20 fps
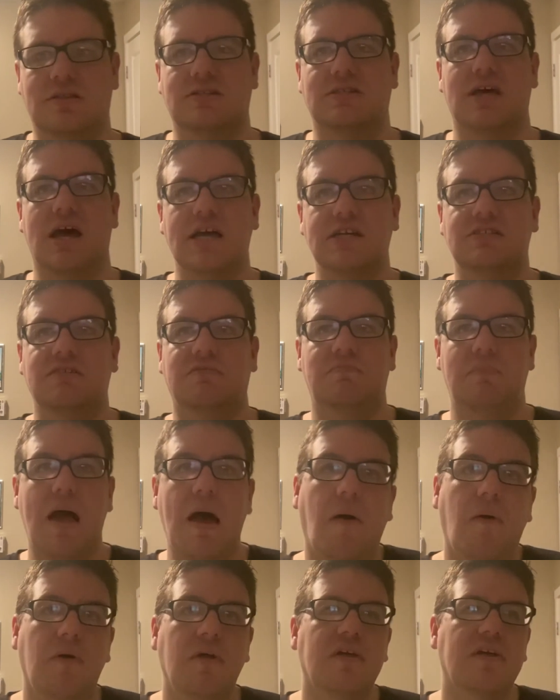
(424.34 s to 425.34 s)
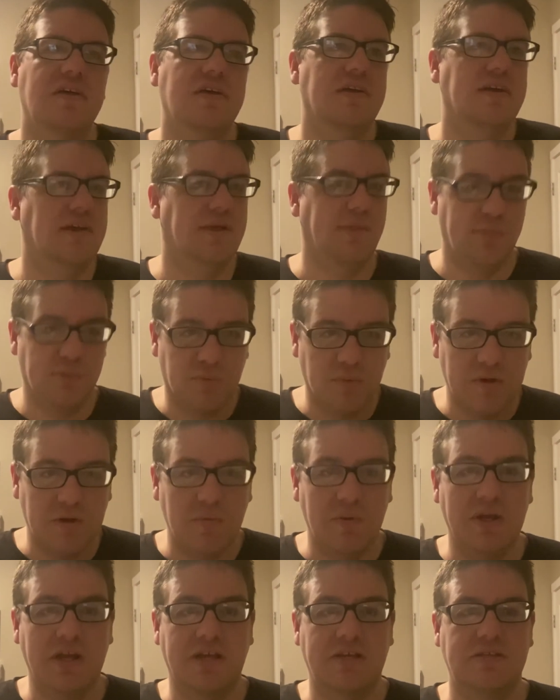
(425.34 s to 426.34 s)
size of Bell in 3
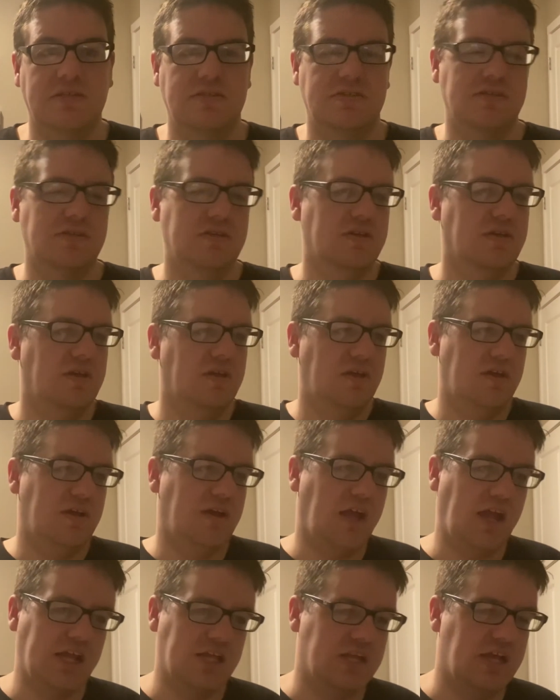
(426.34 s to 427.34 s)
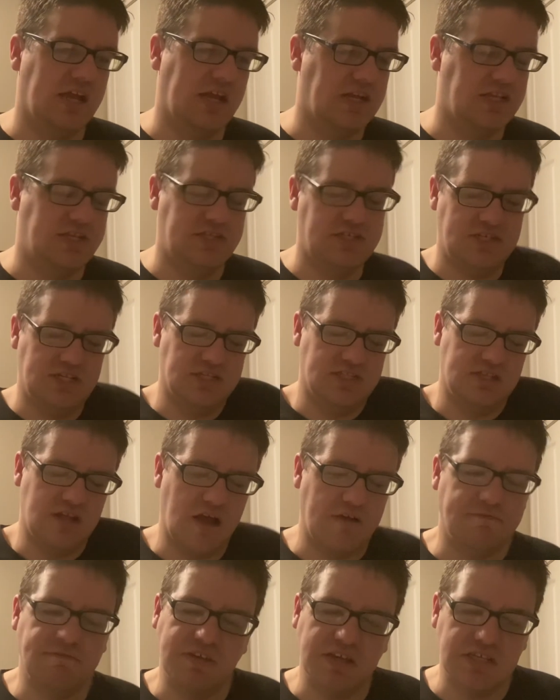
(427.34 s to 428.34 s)
weeks. It's just
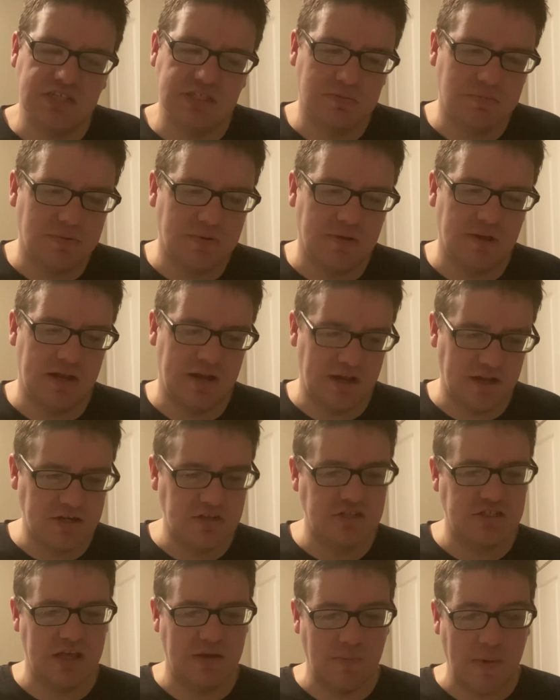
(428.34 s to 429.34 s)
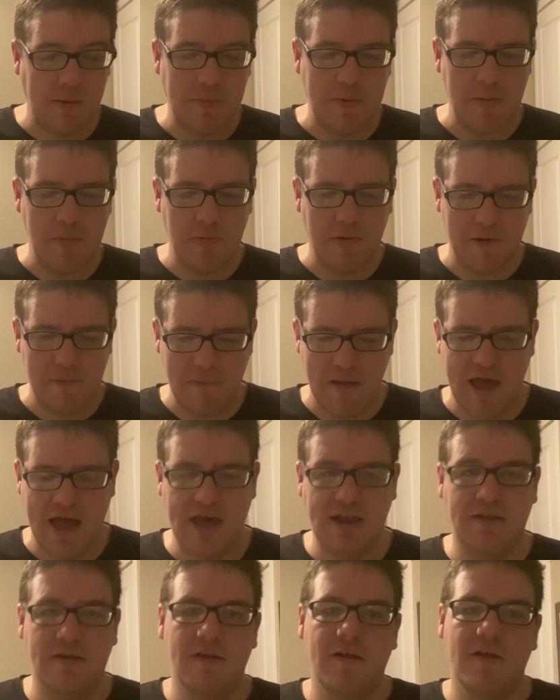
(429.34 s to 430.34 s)
not feasible, and I understand why people are
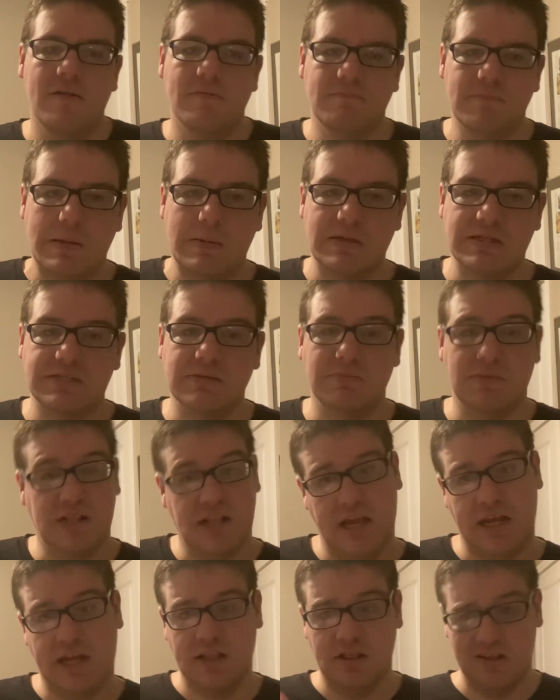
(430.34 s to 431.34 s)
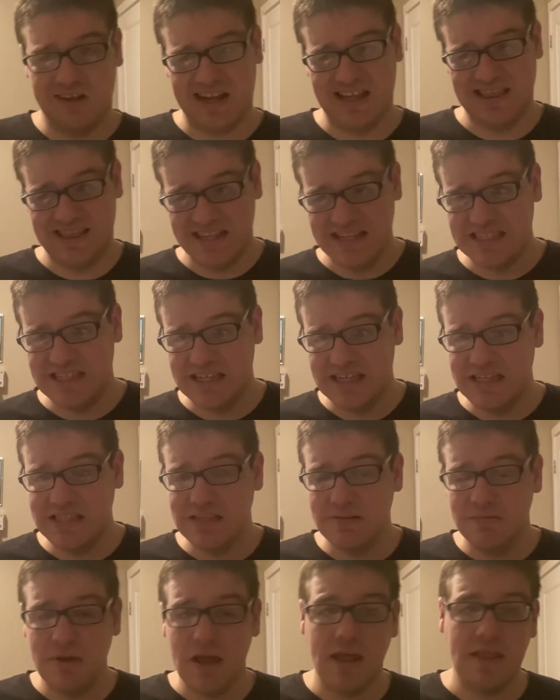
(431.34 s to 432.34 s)
mad. Maybe it's something they can look at this
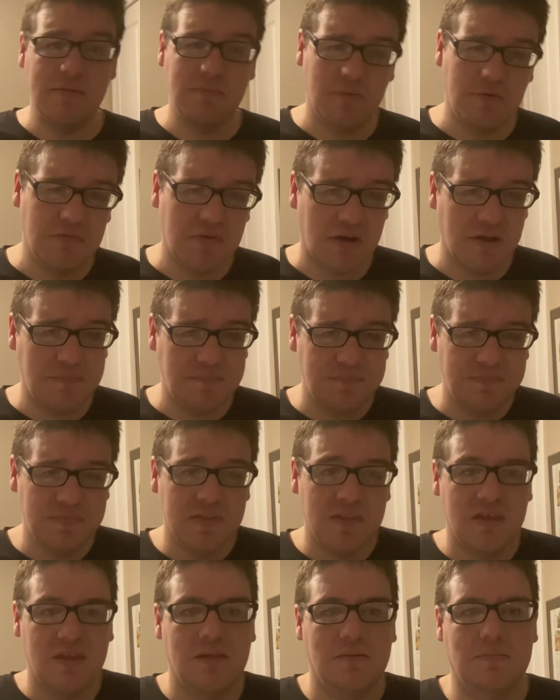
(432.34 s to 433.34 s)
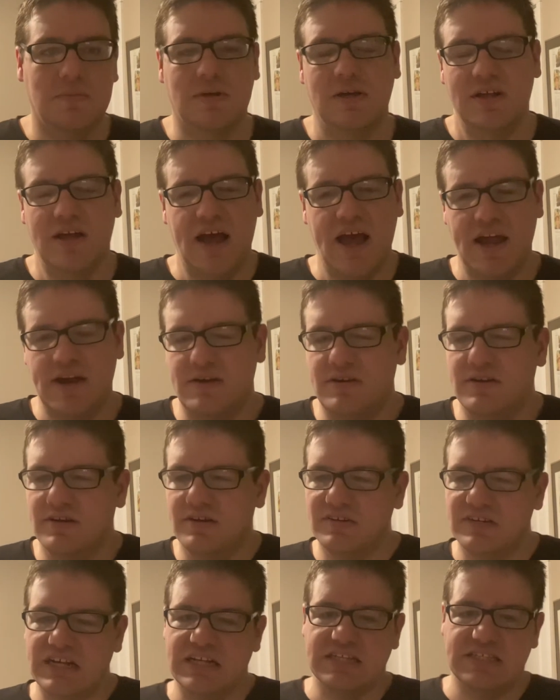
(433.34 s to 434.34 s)
season and then move on. But I don't
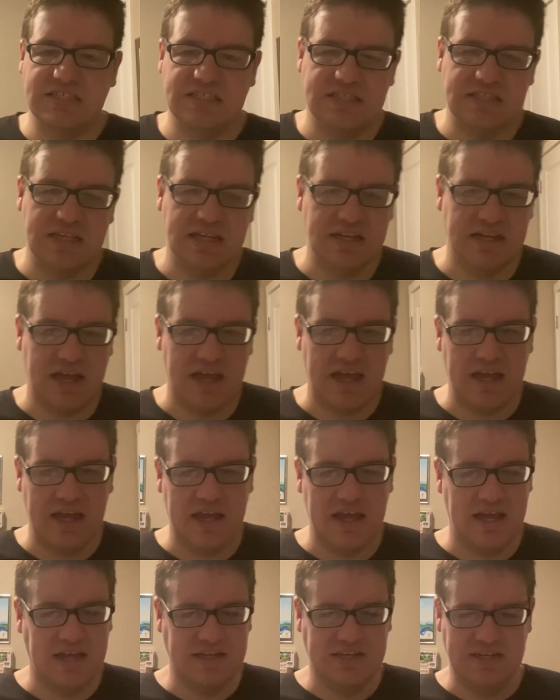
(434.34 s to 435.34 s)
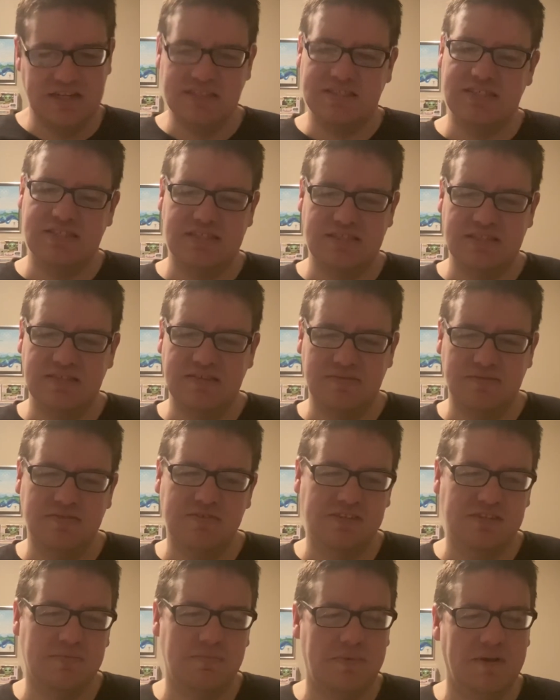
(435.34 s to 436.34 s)
know. It
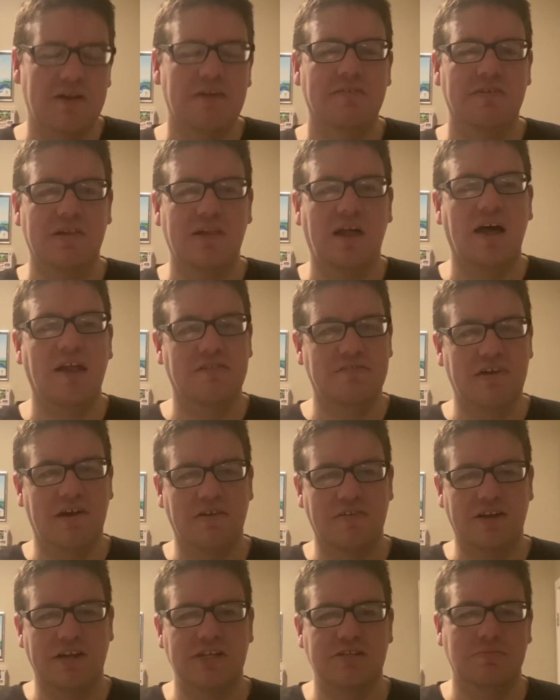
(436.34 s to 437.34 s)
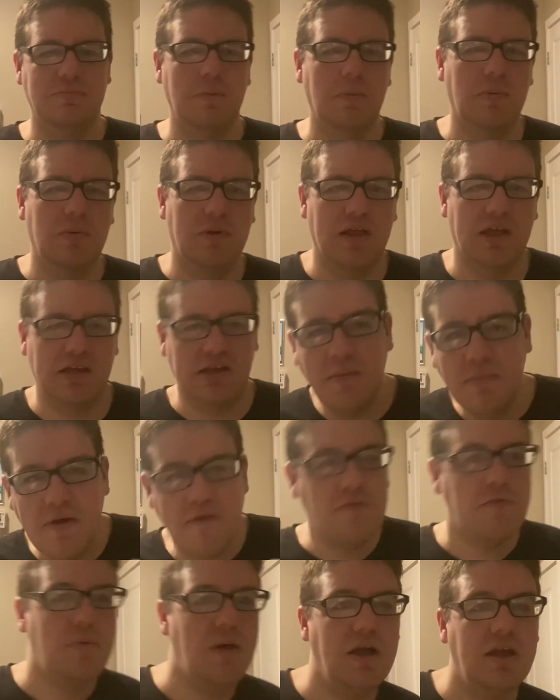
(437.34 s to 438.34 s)
was a bit of a lot of outrage, and people were like, "I'm
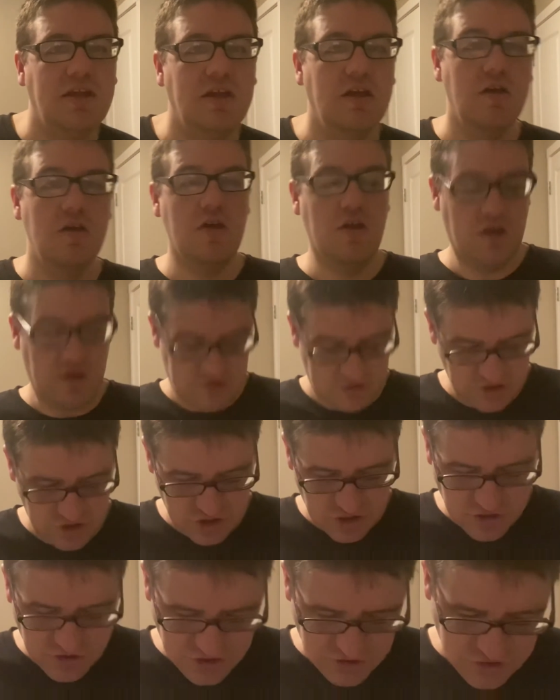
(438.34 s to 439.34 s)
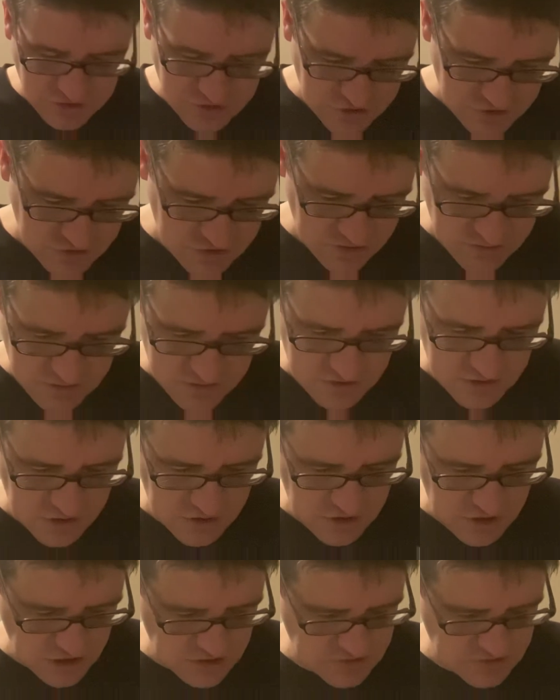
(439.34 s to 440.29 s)
never buying a jersey that has